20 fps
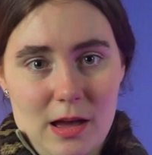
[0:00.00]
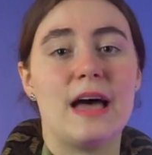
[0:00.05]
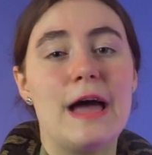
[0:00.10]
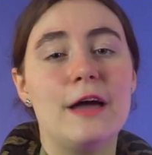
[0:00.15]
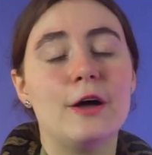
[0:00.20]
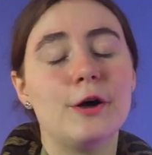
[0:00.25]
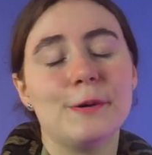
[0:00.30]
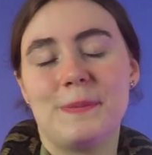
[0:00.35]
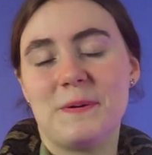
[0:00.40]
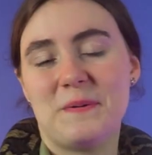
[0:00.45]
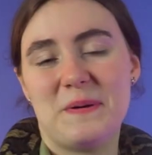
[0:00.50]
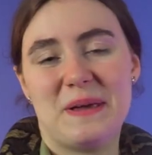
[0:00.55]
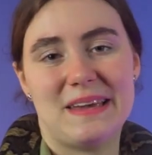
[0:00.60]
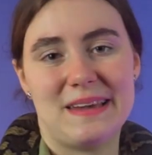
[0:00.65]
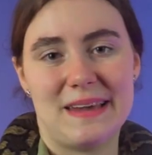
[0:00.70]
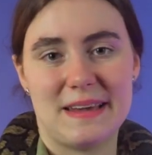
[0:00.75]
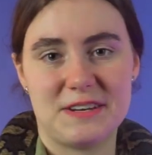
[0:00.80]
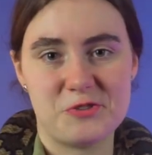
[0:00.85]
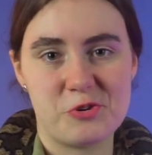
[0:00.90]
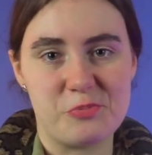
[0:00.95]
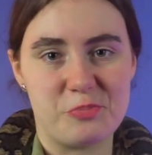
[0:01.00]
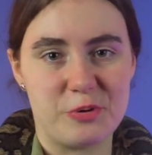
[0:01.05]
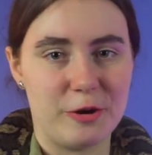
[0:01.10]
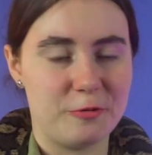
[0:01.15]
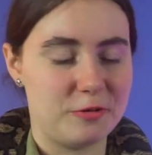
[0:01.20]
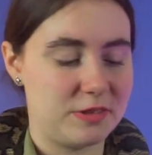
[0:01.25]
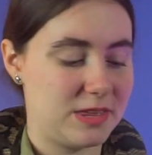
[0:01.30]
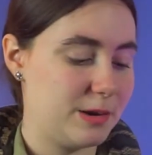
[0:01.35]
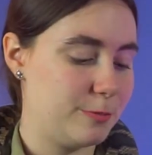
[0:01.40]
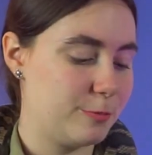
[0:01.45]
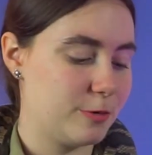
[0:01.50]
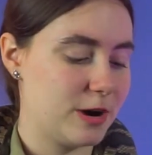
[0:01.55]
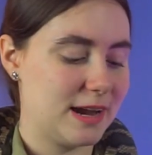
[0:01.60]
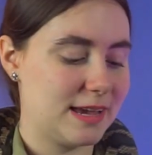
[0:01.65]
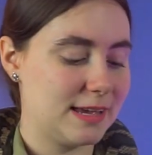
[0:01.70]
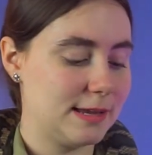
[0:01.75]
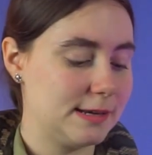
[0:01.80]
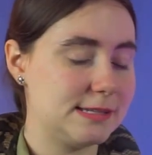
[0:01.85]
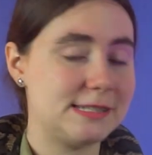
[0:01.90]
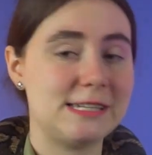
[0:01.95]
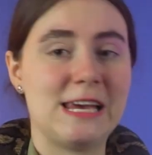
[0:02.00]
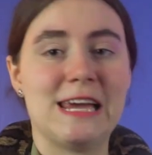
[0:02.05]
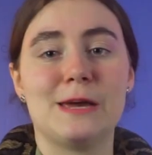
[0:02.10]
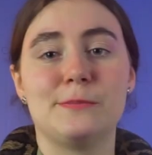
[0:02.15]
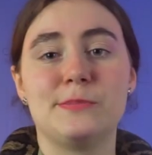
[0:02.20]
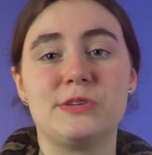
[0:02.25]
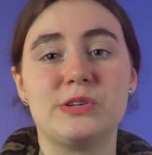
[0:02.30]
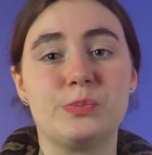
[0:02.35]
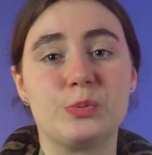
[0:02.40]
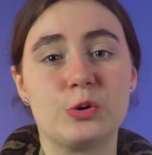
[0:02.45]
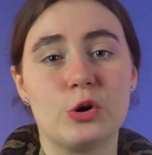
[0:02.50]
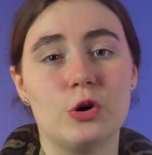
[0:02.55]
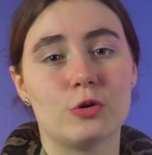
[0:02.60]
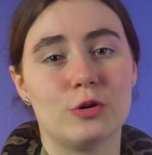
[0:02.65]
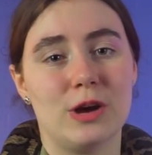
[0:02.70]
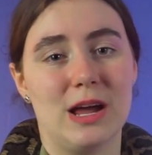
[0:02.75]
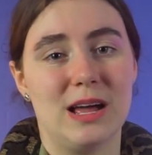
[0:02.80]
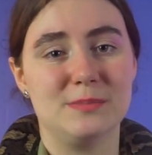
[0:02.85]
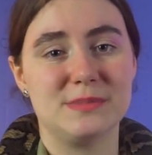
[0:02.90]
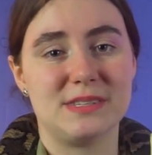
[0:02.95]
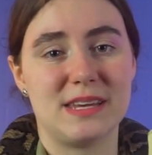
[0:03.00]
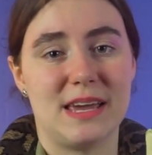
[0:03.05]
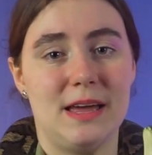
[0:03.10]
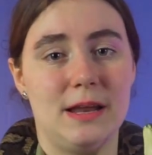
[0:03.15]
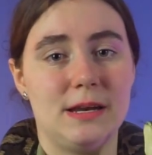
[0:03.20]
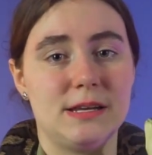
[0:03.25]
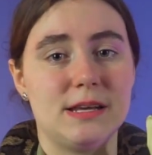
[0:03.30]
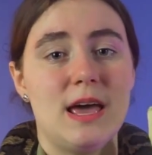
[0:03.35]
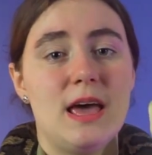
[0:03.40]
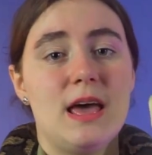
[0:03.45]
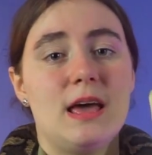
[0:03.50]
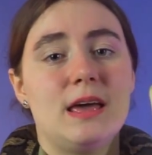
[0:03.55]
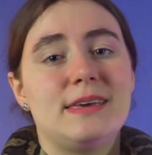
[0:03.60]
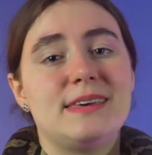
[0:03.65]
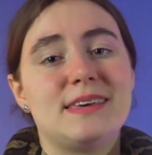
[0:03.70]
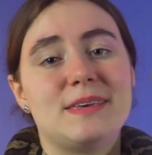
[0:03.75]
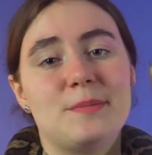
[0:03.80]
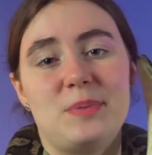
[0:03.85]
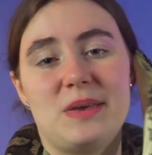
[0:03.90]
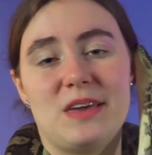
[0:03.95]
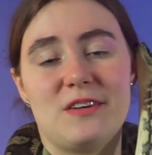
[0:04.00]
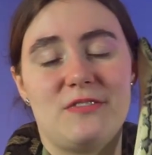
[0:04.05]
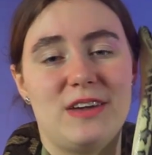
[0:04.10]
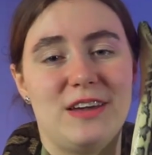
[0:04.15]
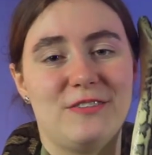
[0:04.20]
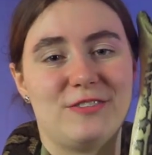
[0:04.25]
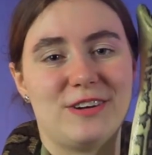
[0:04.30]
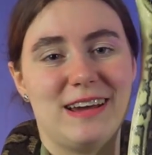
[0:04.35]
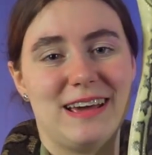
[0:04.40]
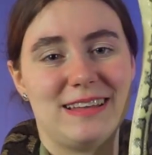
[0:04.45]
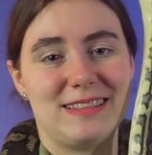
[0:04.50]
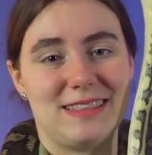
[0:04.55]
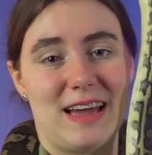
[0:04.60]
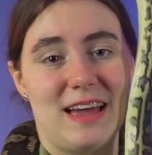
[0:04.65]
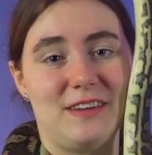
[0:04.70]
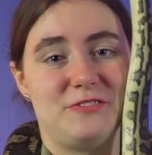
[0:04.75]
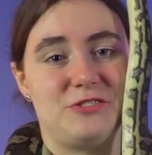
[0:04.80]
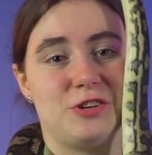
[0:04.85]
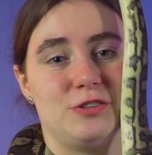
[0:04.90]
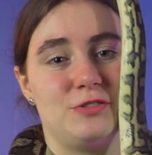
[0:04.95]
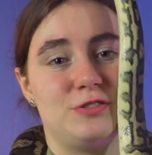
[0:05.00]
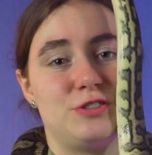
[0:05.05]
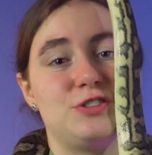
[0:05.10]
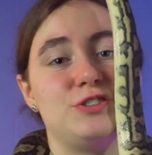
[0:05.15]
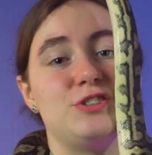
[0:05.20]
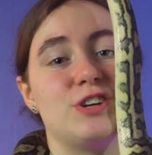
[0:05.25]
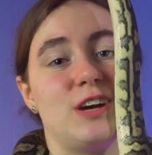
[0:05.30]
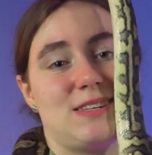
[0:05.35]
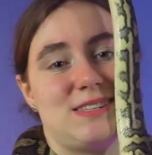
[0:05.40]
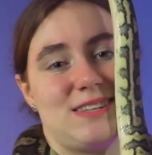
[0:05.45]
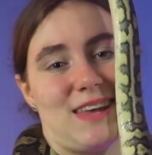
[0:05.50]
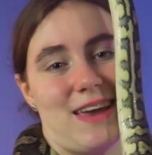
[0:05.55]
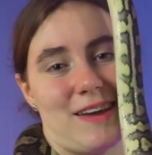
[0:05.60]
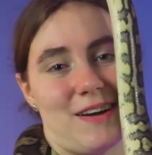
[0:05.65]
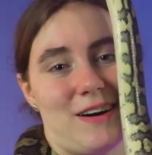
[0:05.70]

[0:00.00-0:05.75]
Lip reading: I hope that we can get to a point with him where I can take him to programs and he can be a favorite at live shows just like